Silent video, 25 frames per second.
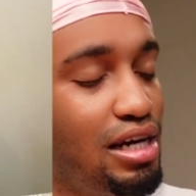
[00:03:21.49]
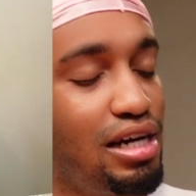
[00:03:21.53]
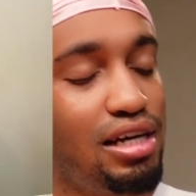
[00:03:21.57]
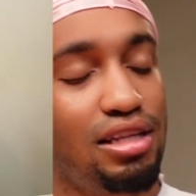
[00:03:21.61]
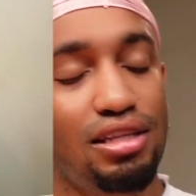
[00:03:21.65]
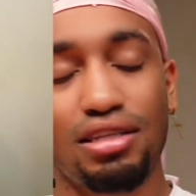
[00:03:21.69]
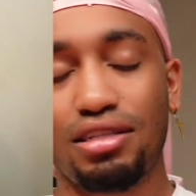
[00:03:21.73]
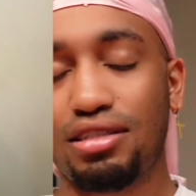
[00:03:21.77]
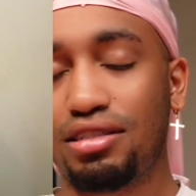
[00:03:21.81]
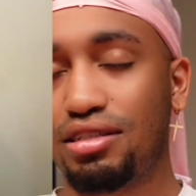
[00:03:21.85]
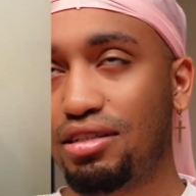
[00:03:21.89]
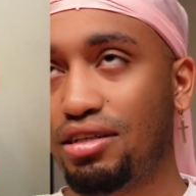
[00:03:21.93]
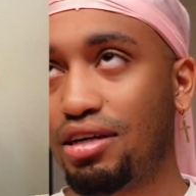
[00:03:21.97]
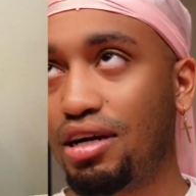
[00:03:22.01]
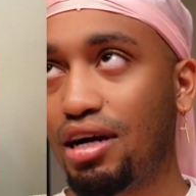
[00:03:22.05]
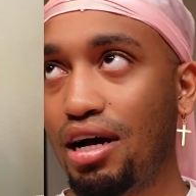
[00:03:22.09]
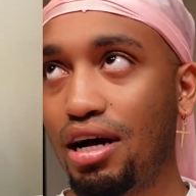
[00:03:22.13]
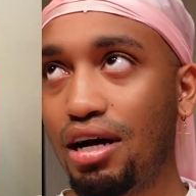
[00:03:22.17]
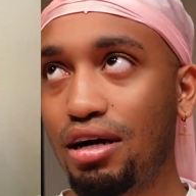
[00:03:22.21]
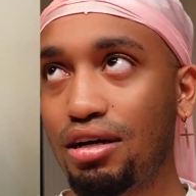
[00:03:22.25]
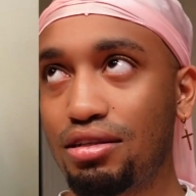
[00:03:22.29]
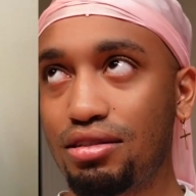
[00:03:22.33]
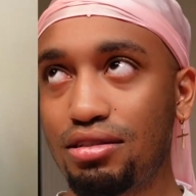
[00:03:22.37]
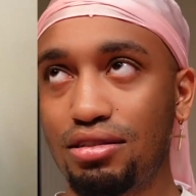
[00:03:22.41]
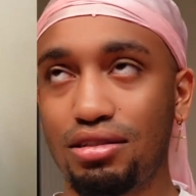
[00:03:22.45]
Anthony's in your
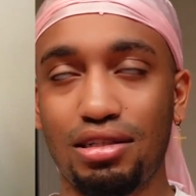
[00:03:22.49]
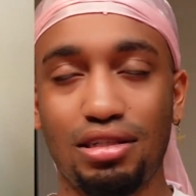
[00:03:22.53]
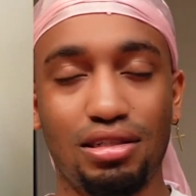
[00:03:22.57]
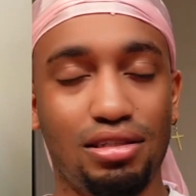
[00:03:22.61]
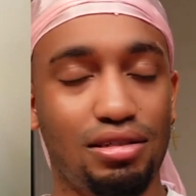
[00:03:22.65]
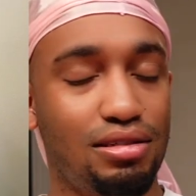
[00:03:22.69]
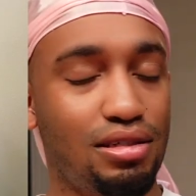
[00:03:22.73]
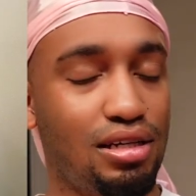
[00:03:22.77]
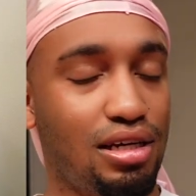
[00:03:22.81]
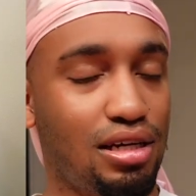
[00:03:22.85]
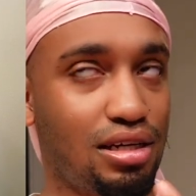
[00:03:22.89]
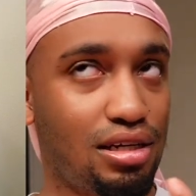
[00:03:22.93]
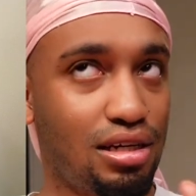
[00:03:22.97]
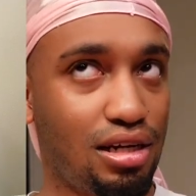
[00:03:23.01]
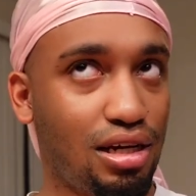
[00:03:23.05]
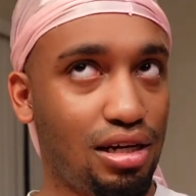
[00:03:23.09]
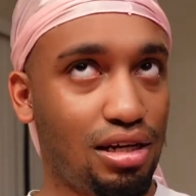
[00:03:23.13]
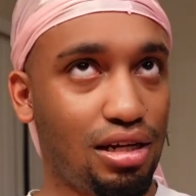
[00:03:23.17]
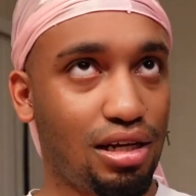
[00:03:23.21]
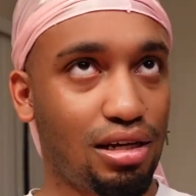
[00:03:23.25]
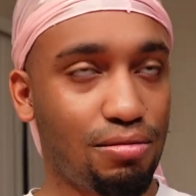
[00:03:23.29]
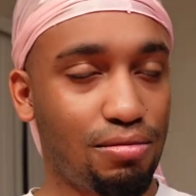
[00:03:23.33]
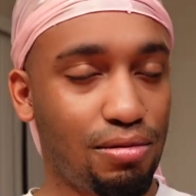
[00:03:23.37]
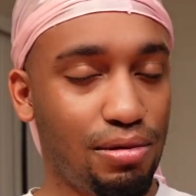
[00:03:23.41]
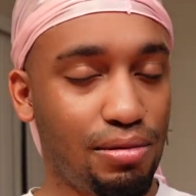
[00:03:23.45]
house, so that's like kind of
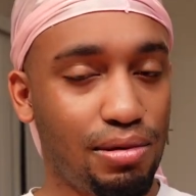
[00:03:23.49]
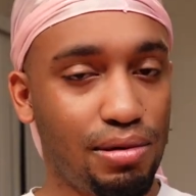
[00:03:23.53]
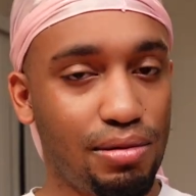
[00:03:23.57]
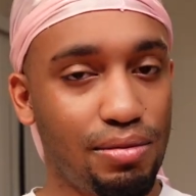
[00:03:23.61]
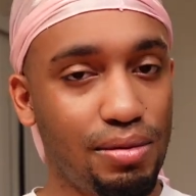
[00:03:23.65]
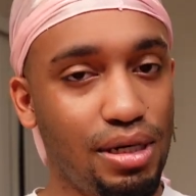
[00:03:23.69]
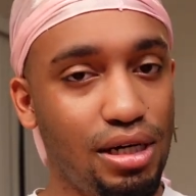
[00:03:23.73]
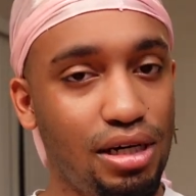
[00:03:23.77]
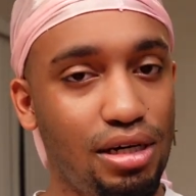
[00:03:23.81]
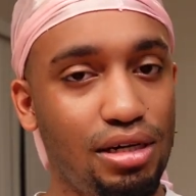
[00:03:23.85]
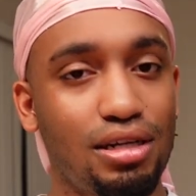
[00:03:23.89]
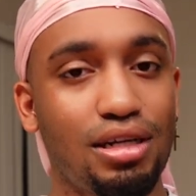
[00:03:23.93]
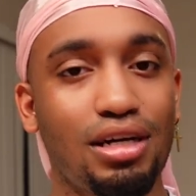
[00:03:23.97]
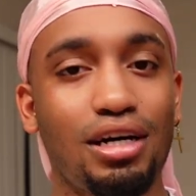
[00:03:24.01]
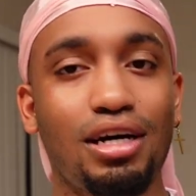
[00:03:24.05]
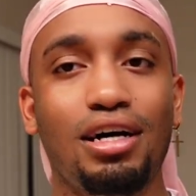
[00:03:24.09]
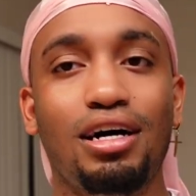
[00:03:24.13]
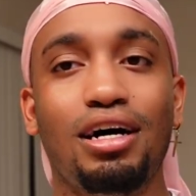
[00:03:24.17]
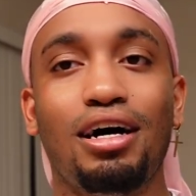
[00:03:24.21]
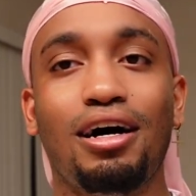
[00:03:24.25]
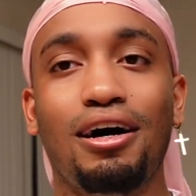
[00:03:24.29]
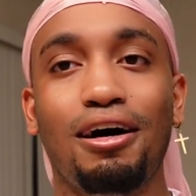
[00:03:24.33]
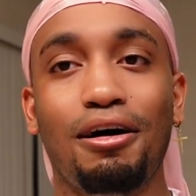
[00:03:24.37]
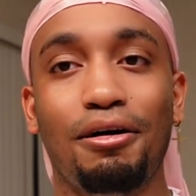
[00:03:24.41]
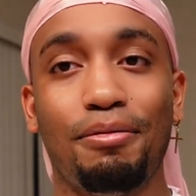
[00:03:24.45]
like what?
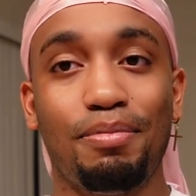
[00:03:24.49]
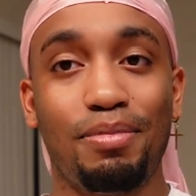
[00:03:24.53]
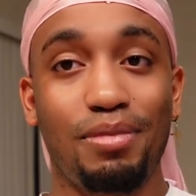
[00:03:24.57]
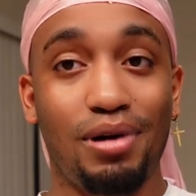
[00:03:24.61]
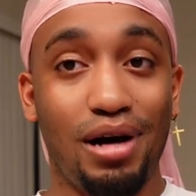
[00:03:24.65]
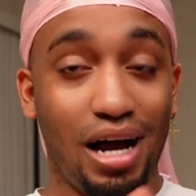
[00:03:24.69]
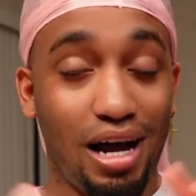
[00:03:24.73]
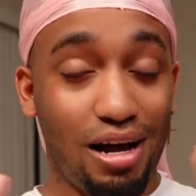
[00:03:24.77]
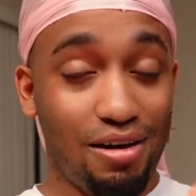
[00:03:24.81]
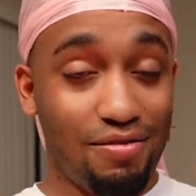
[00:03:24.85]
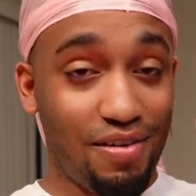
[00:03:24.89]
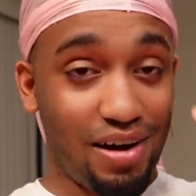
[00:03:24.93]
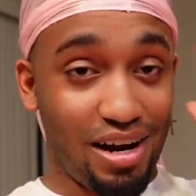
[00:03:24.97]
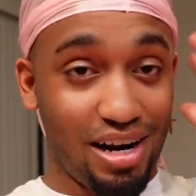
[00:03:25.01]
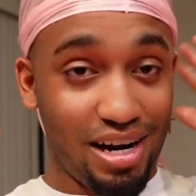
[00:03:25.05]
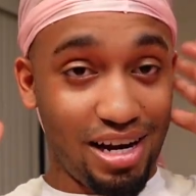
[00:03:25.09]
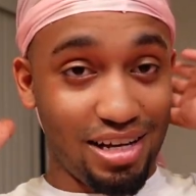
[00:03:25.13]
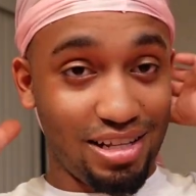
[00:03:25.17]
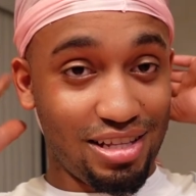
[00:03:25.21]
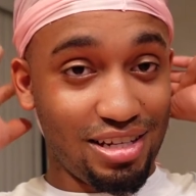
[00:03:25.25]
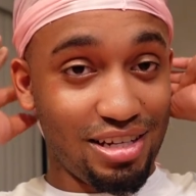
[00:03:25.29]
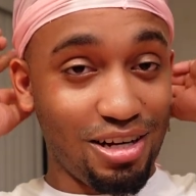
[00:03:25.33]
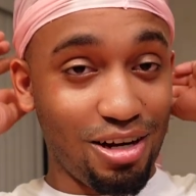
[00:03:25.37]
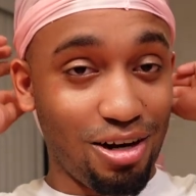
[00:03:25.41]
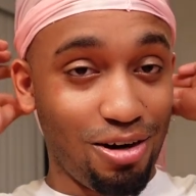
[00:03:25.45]
I invited
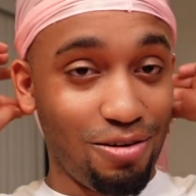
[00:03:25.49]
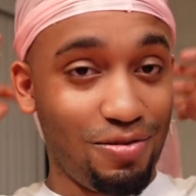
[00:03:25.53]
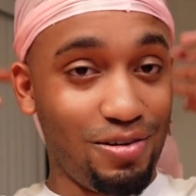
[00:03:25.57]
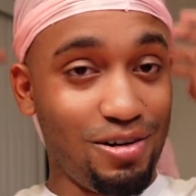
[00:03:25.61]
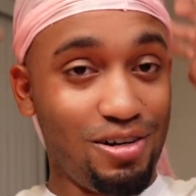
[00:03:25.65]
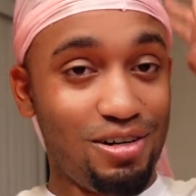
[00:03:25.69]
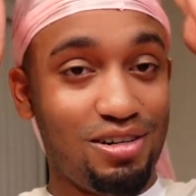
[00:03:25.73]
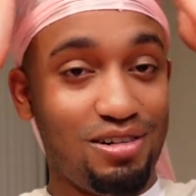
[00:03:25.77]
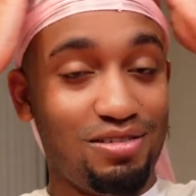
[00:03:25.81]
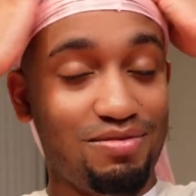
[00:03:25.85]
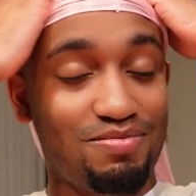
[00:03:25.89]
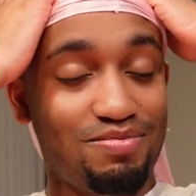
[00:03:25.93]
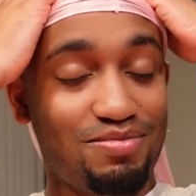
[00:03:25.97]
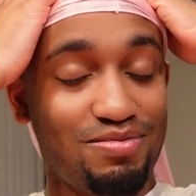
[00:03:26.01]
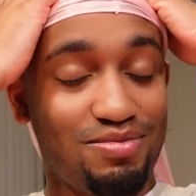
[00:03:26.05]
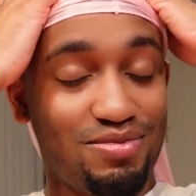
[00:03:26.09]
Anthony over.